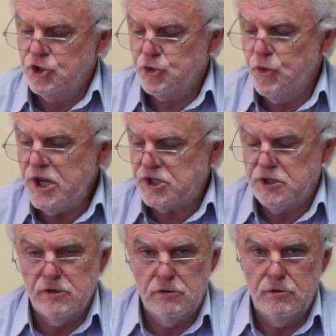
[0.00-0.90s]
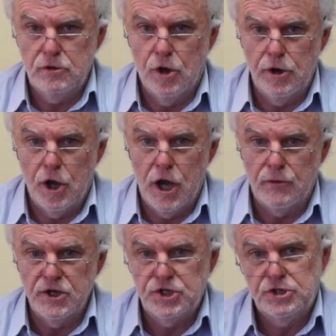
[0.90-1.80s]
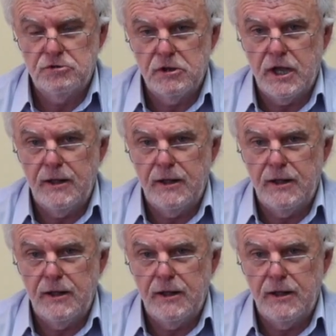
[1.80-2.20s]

tweet non-Irish,